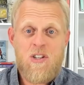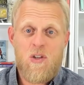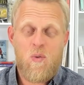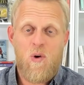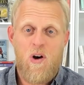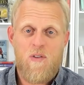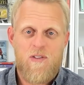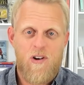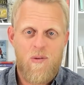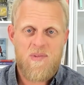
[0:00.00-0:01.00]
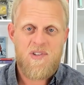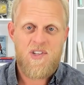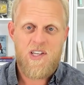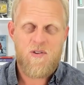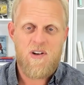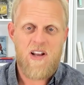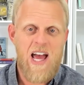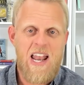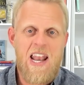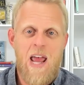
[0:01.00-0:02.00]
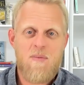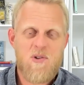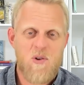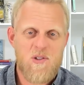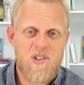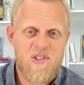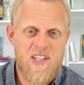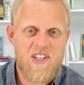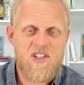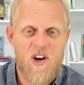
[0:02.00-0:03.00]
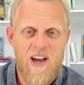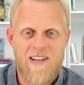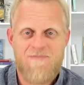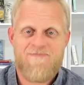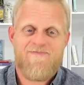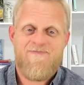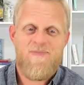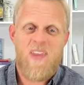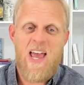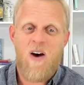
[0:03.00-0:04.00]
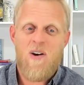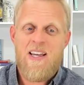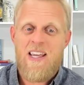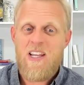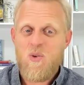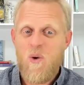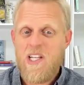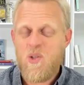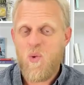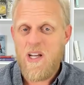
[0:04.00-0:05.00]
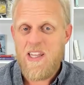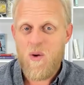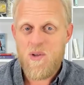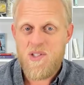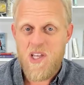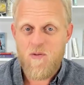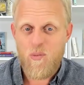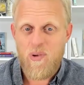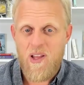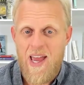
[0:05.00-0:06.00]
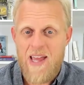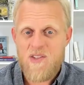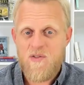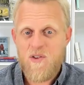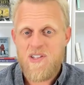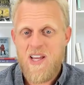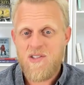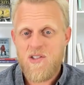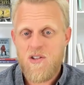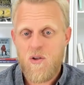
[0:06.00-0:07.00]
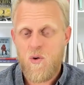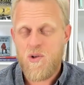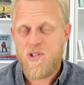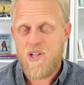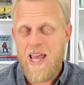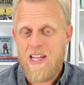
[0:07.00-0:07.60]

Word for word: the world from secret unnamed sources in China. Now, in 2020 there were several plans for Tesla to launch a